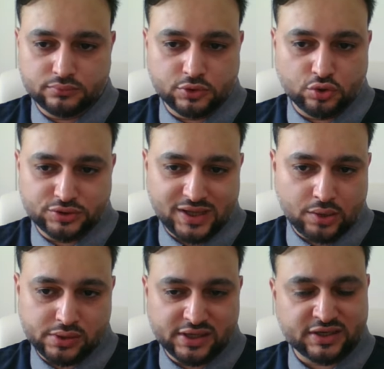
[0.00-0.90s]
go
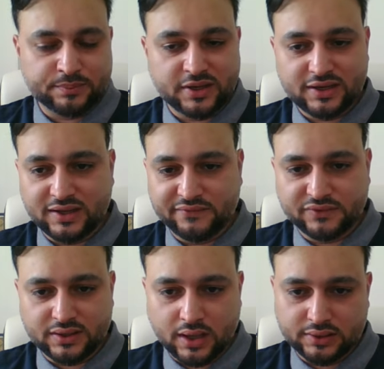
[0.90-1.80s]
down a little bit if
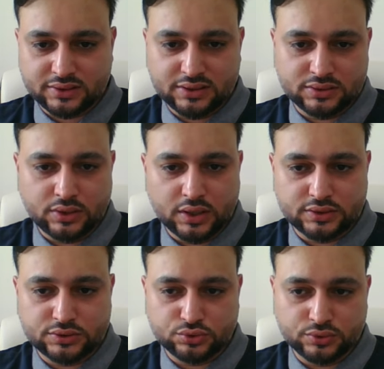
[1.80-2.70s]
the task is
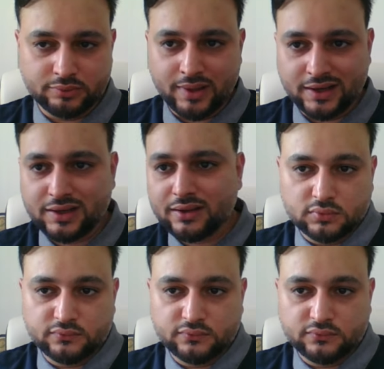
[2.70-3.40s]
not too demanding.